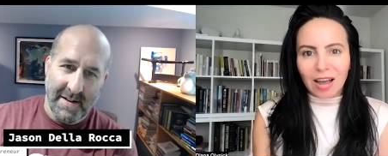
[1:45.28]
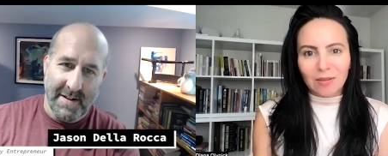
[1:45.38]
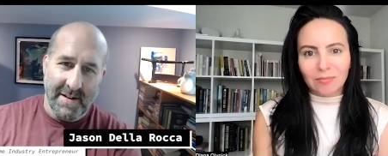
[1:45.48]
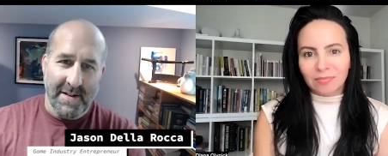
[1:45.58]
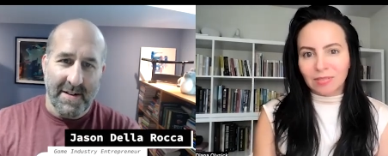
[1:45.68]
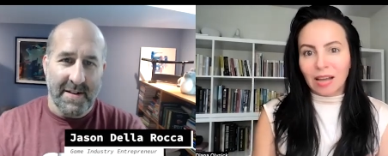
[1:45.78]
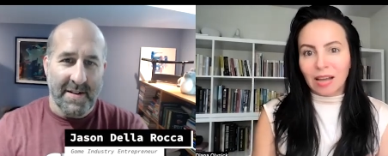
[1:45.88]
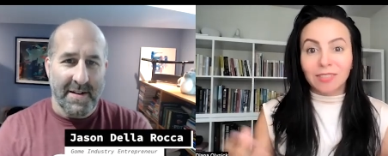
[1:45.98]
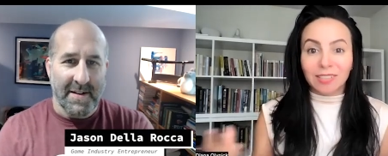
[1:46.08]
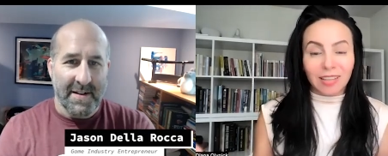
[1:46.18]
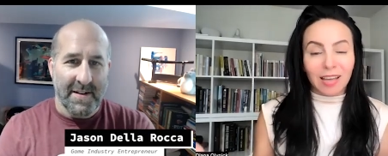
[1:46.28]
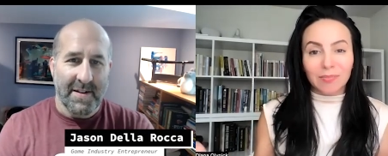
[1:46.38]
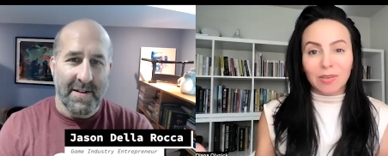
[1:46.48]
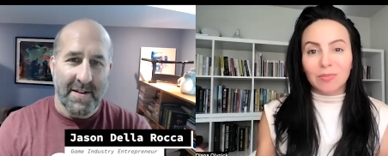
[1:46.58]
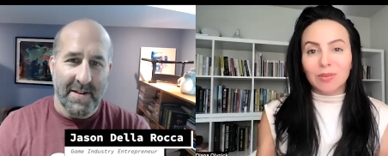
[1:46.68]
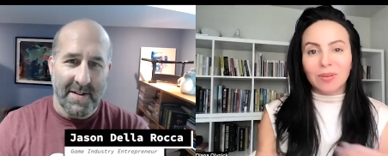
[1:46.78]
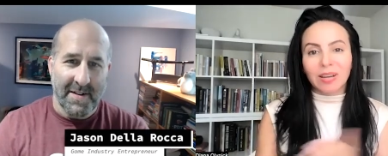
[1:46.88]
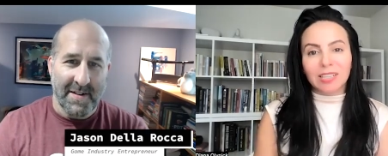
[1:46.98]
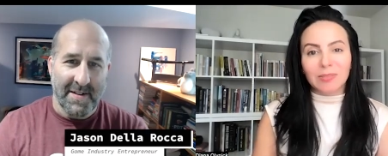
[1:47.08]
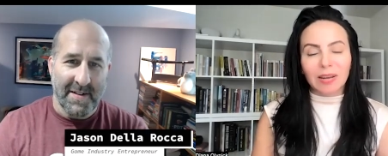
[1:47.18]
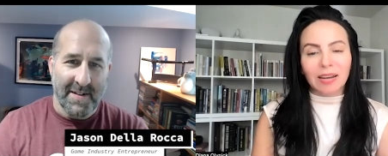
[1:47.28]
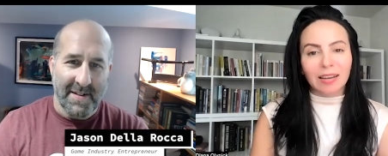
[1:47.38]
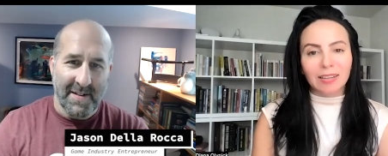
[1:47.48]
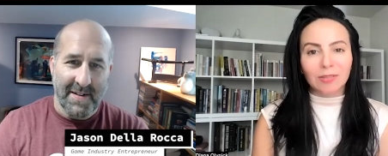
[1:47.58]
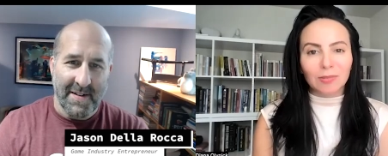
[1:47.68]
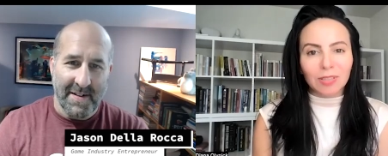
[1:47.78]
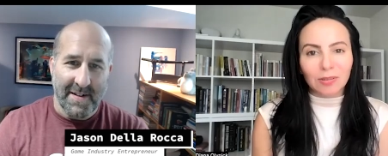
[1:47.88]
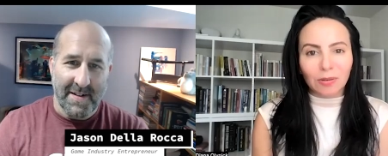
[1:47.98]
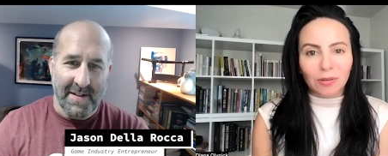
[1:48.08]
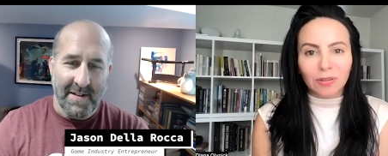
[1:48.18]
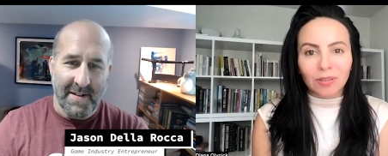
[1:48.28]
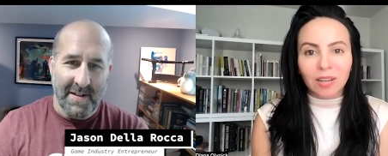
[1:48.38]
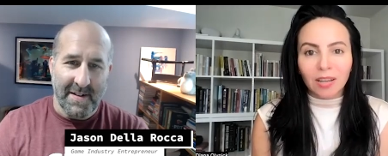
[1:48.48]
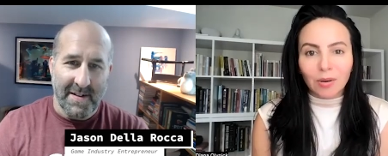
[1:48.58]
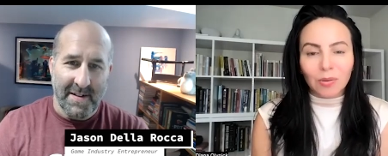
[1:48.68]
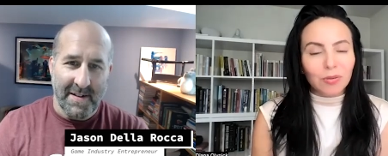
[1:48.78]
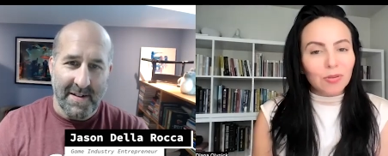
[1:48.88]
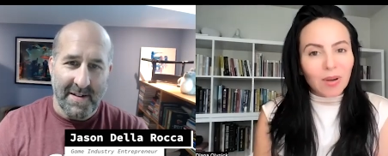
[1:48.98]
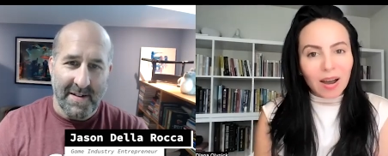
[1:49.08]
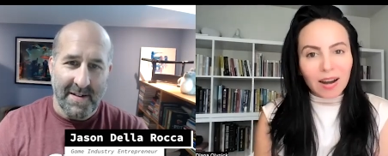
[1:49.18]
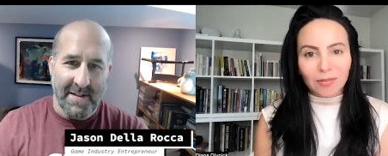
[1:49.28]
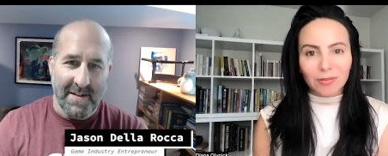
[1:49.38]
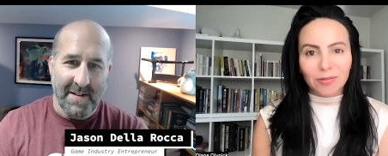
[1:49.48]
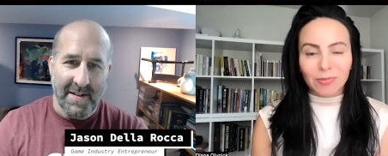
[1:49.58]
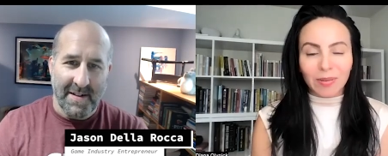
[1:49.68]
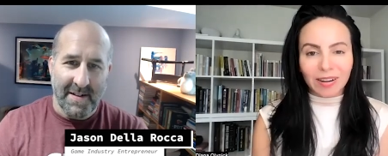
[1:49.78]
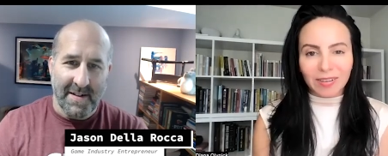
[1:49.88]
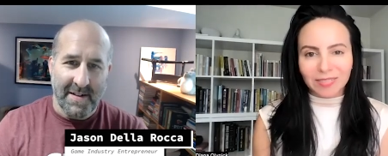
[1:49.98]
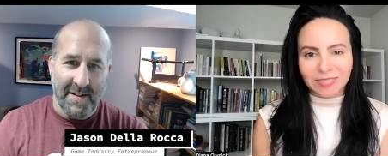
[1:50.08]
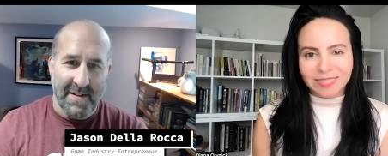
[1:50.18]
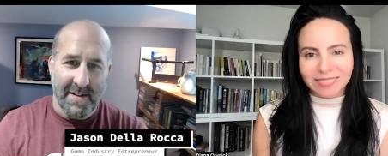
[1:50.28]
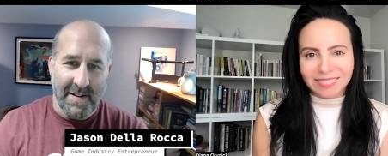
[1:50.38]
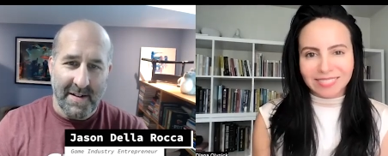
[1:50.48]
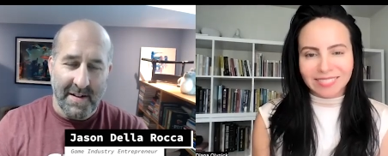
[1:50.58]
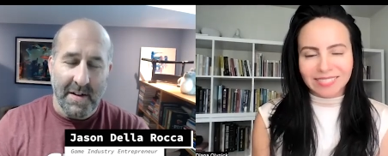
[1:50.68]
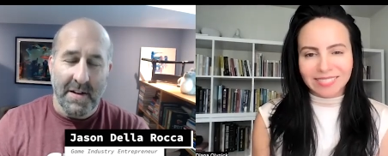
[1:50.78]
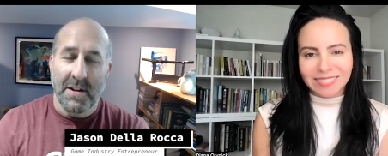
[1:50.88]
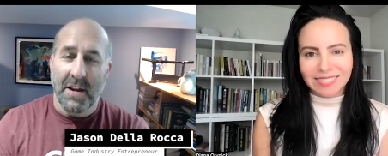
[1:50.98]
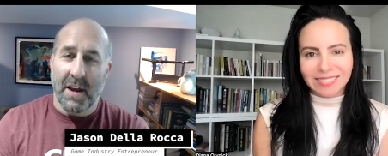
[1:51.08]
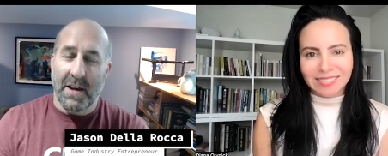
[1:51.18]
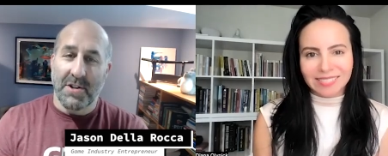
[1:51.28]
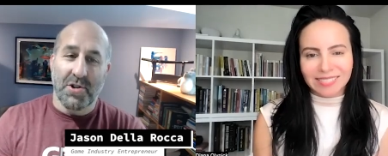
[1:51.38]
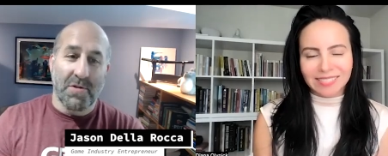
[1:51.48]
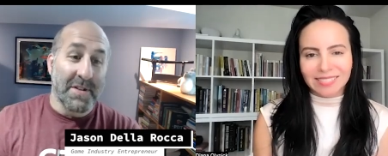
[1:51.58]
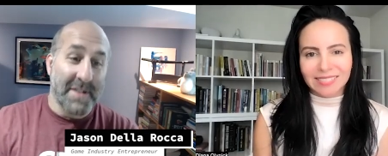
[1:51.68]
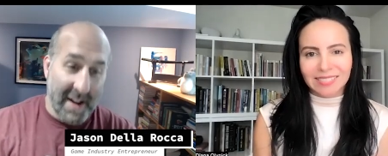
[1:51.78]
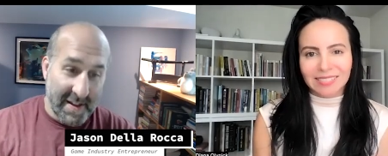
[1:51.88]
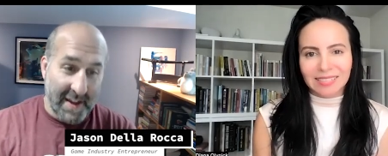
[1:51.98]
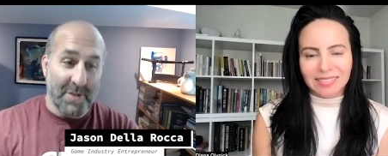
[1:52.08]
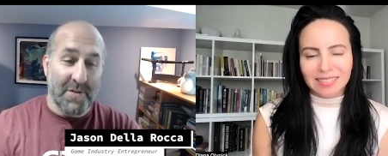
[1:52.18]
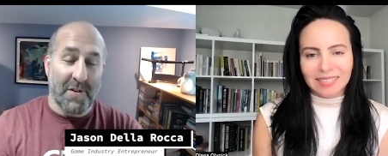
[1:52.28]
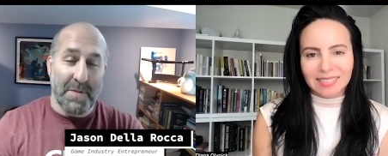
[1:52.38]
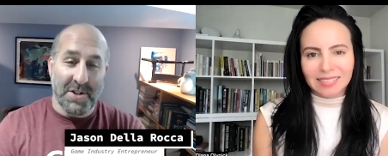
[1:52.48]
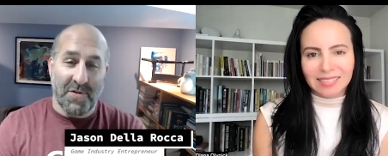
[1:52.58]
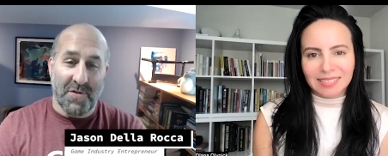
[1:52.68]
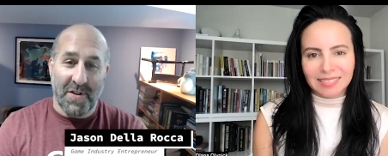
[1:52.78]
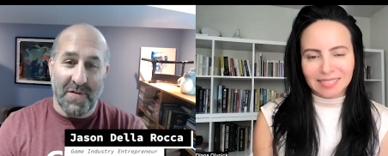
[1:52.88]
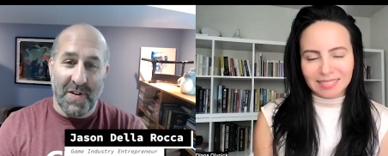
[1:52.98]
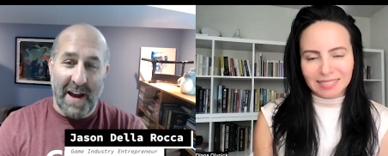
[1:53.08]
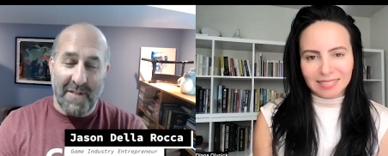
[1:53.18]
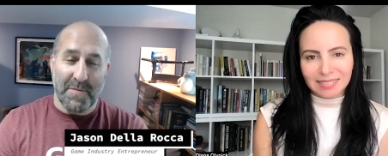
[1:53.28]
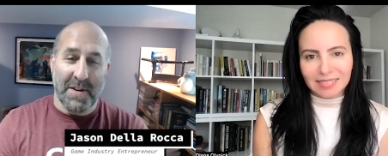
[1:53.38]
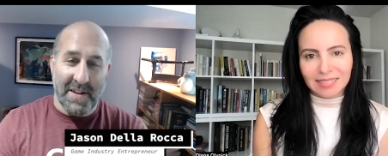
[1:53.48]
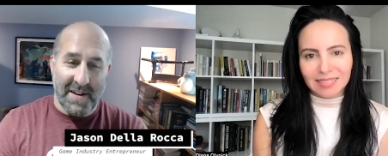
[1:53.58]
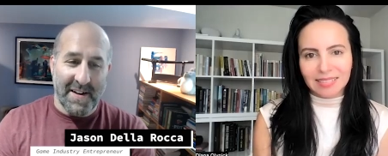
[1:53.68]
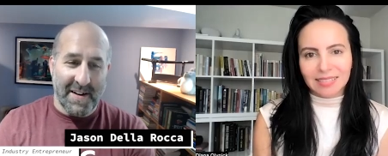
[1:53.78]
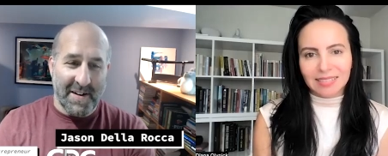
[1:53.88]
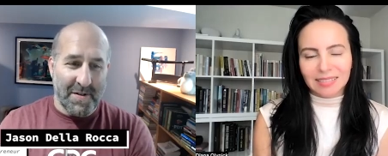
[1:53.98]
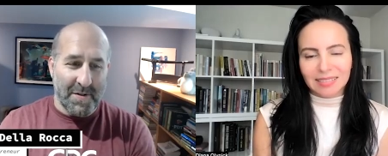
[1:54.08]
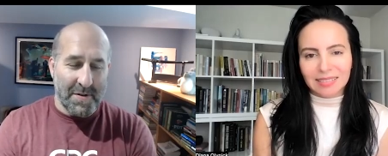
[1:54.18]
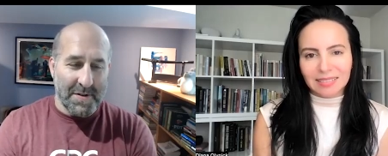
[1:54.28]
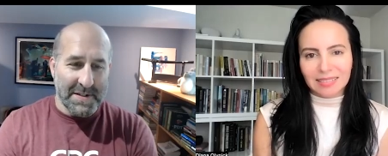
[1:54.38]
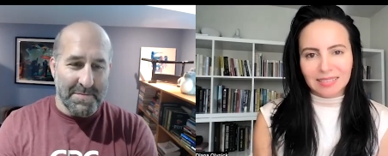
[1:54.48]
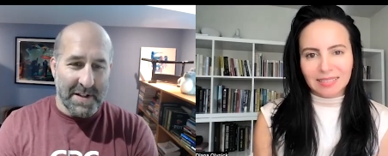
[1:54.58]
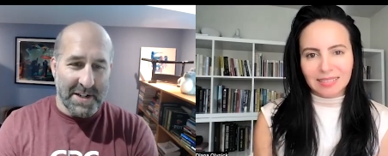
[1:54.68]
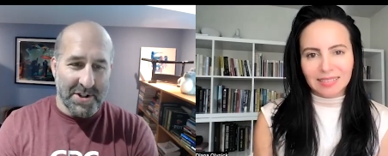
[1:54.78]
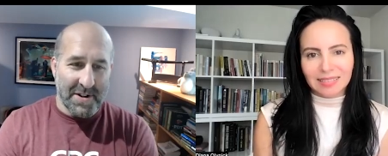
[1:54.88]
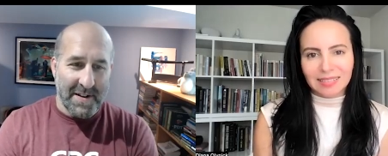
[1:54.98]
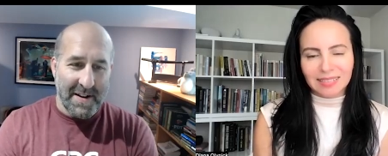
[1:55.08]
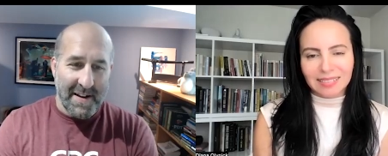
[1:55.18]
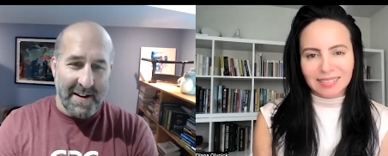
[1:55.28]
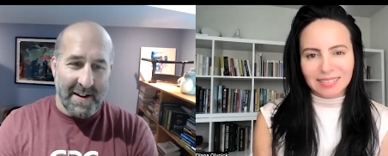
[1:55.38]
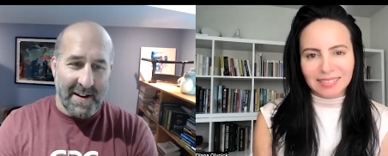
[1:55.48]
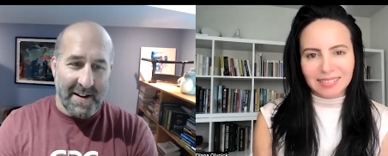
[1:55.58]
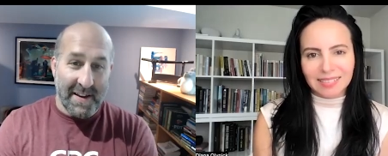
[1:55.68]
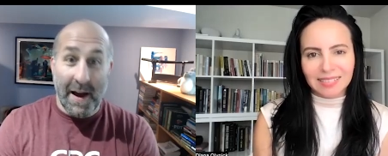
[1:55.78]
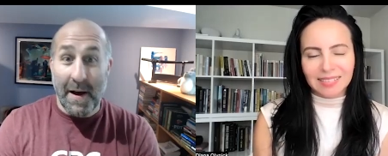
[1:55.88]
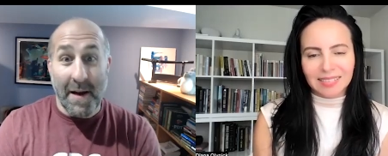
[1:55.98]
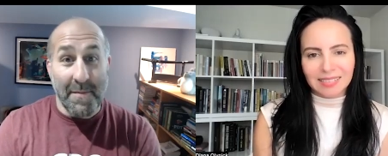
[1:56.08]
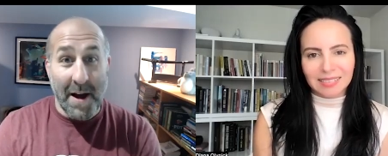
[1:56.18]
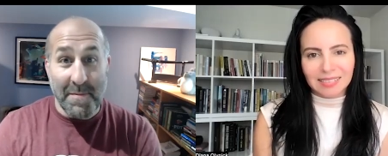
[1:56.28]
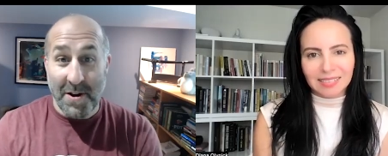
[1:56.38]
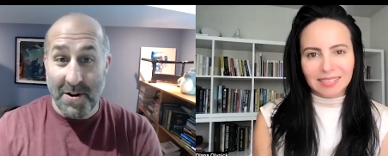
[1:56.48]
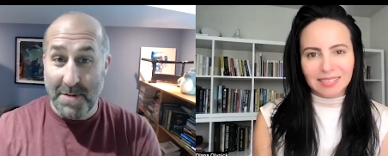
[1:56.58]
Speaker 1: Um, after that, maybe you can expand a little bit on who you are or your background.
Speaker 2: Yeah, sure. Well, Diana, thank you so much for for having me. Uh, always a pleasure. Uh, yeah, I'm I'm here in